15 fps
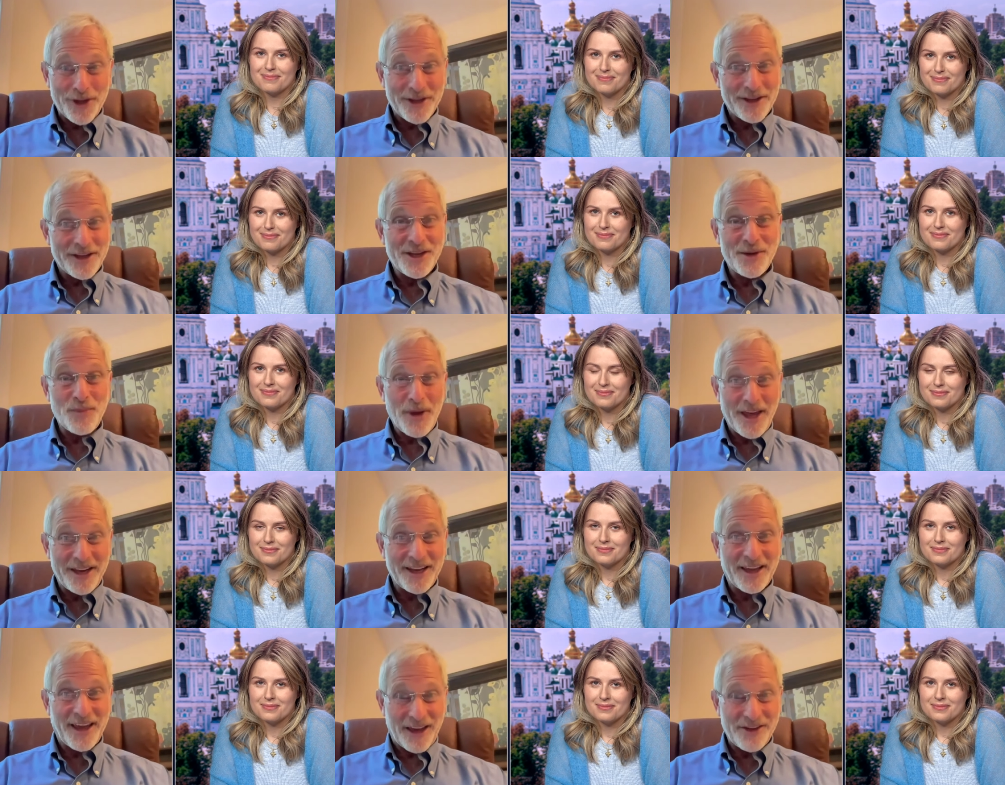Speaker 1: in many
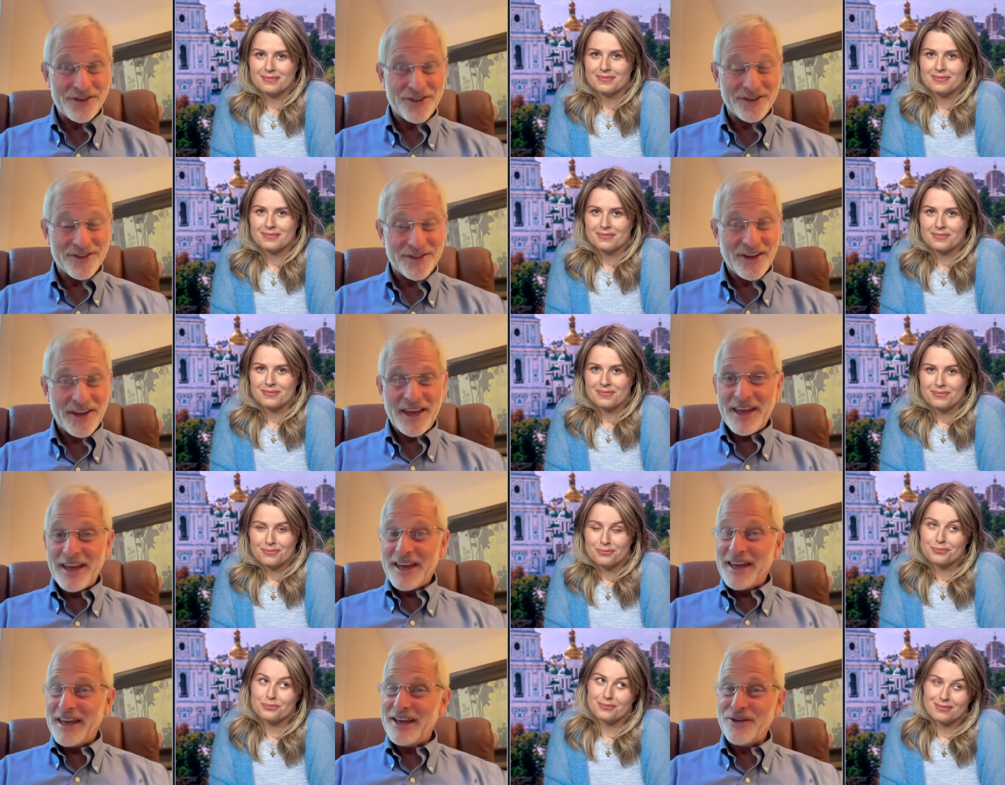cases.
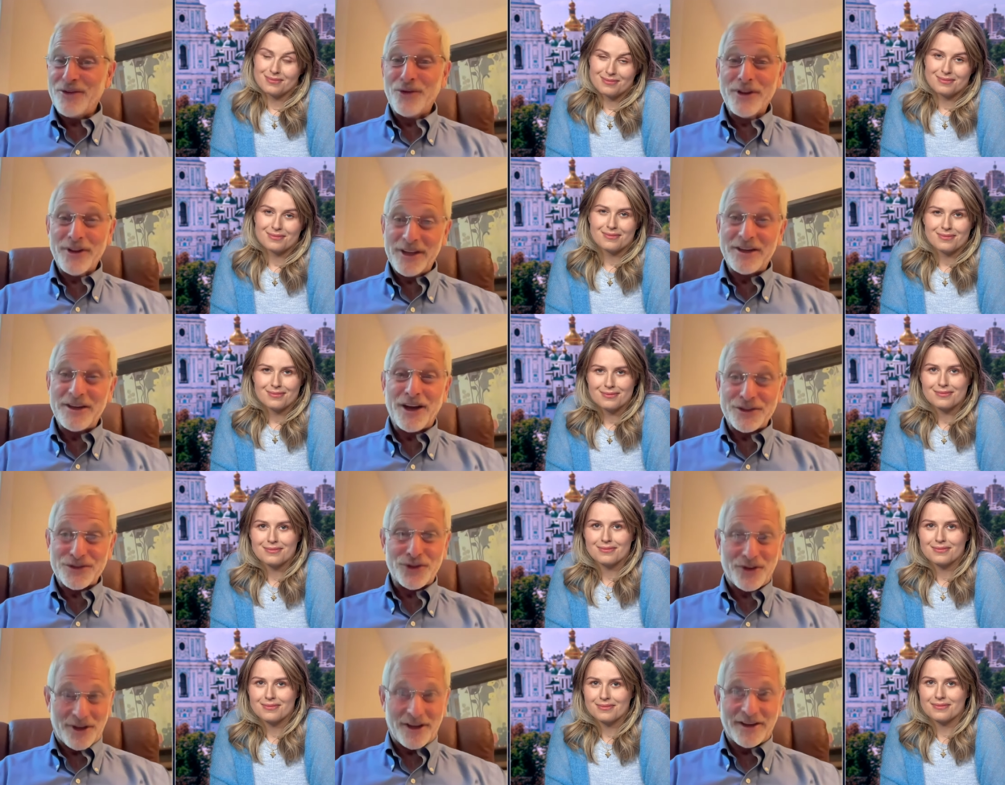It really does look
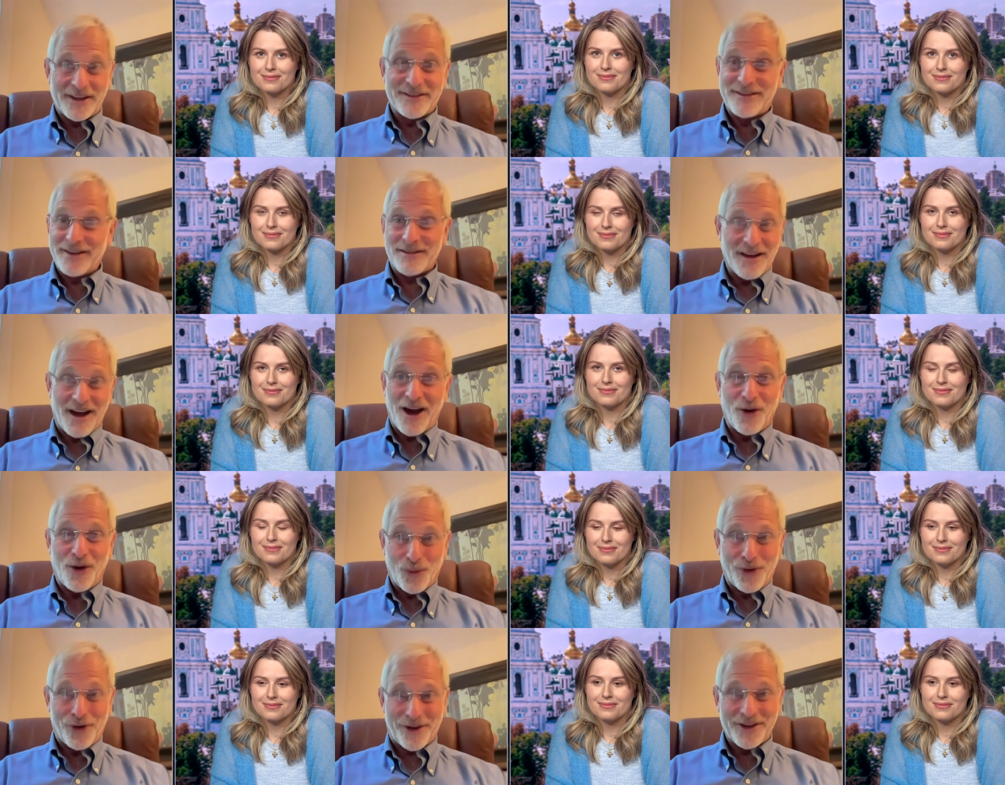like it did not
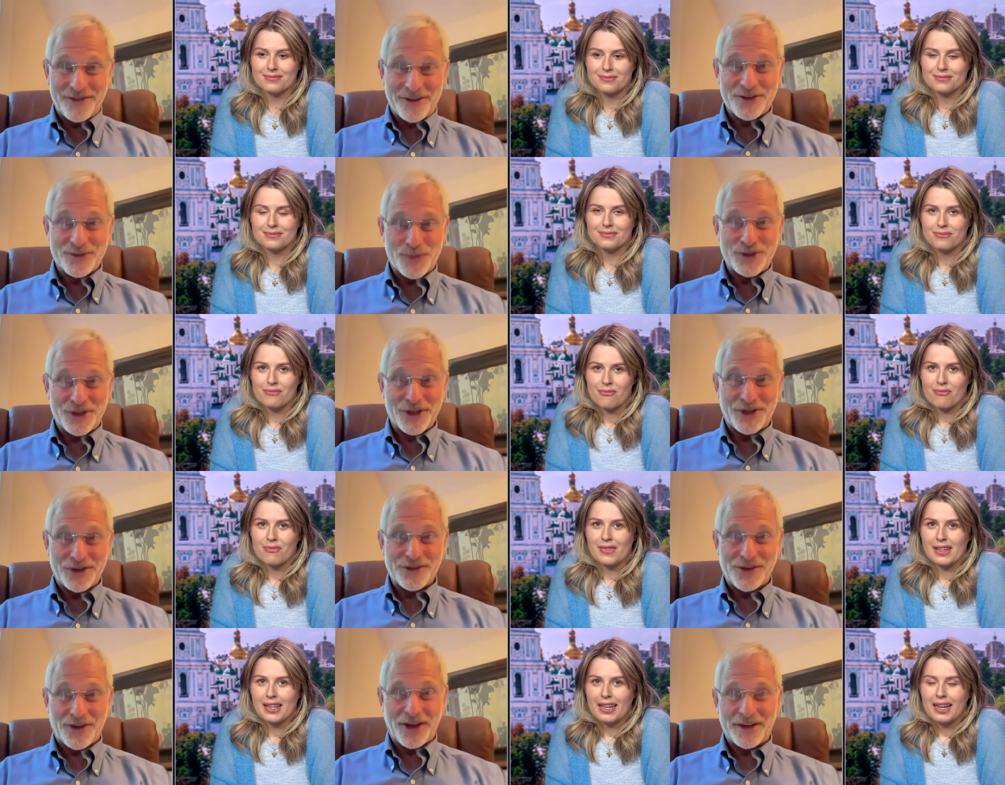work in this particular
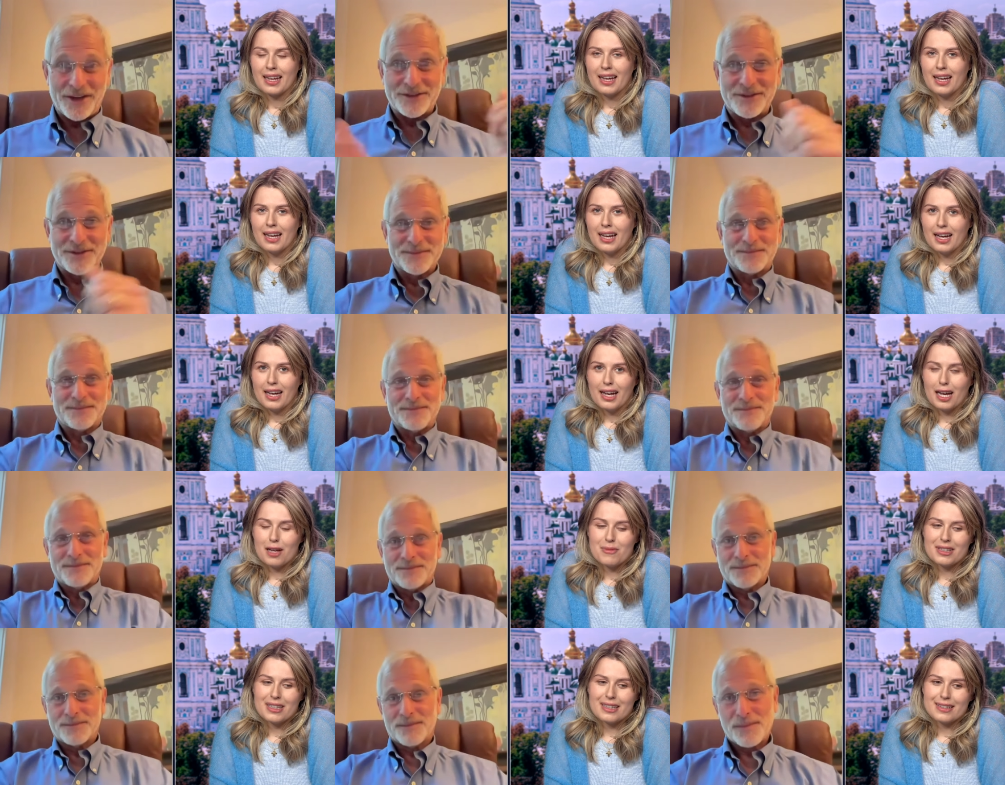case.
Speaker 2: I
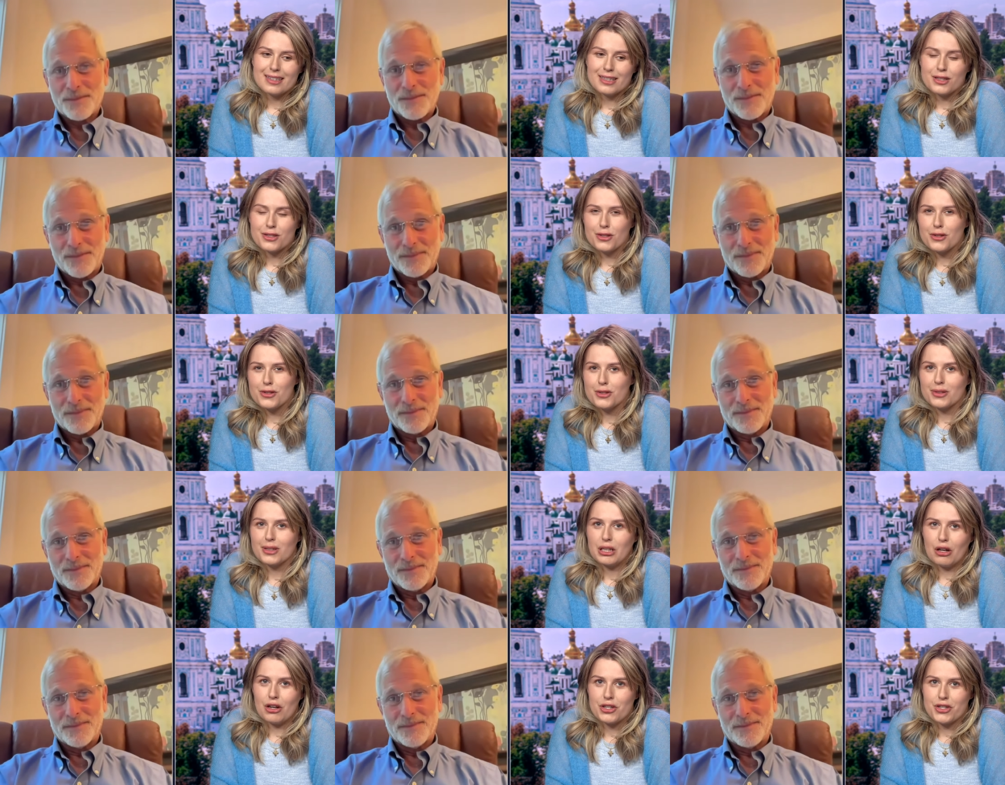mean, I think it's also the
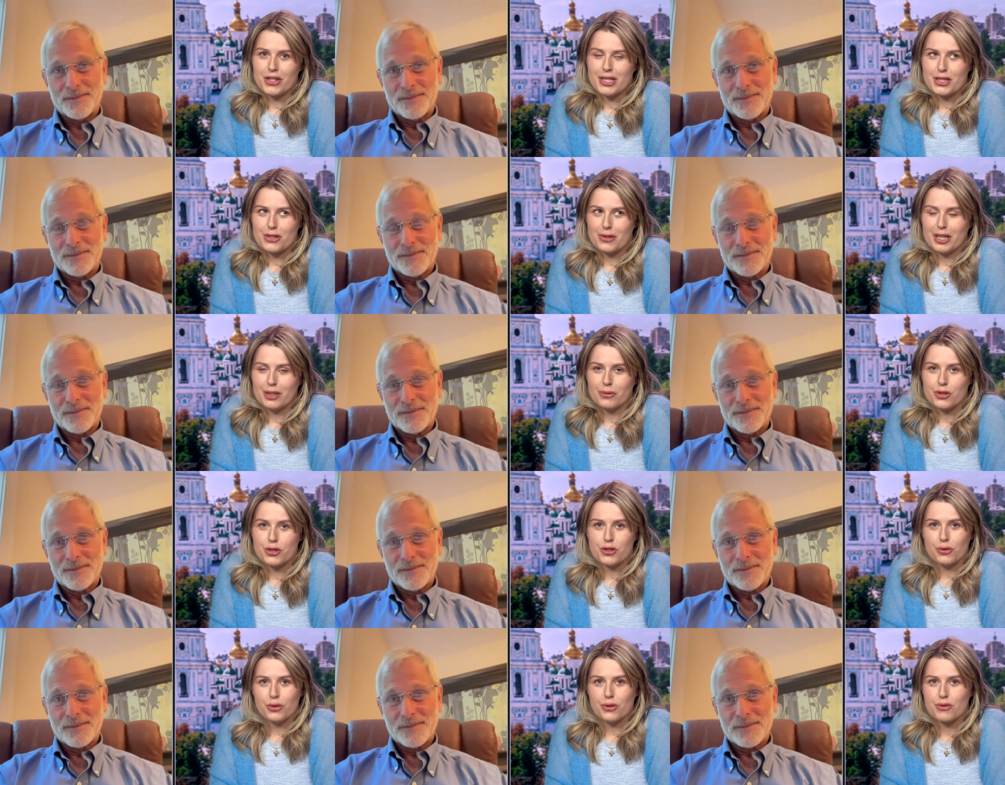contrast, right? We're
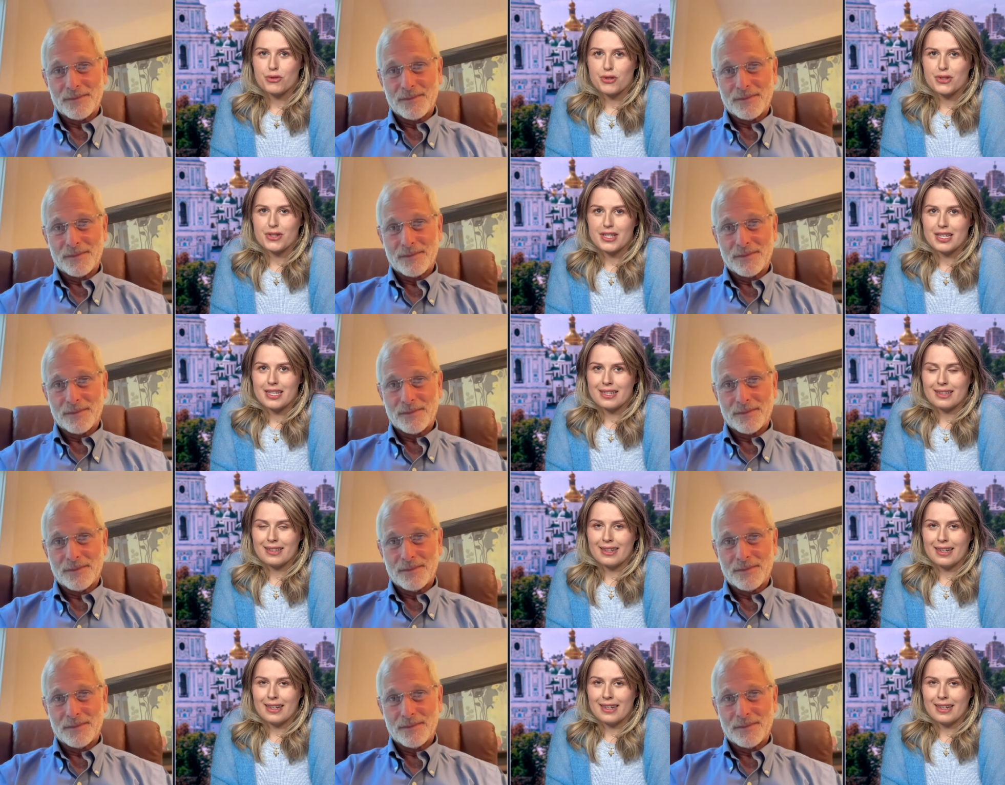so used to seeing an